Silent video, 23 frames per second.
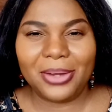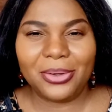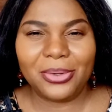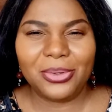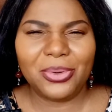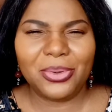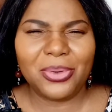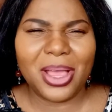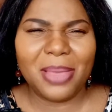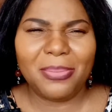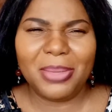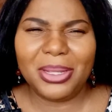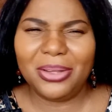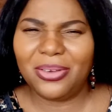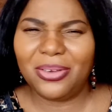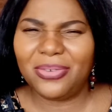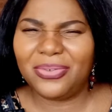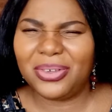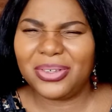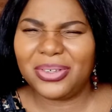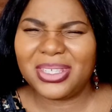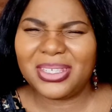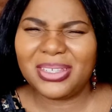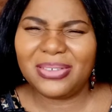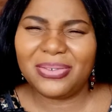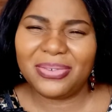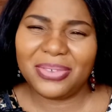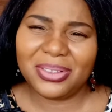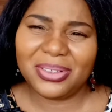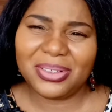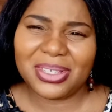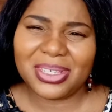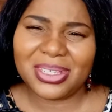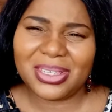I don't know how many of us still
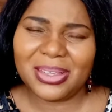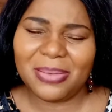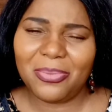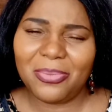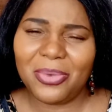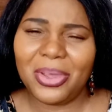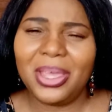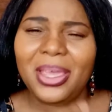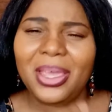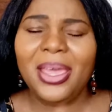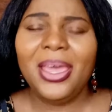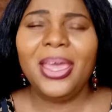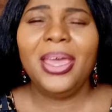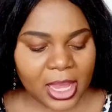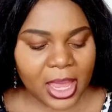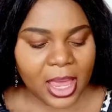feel the same way.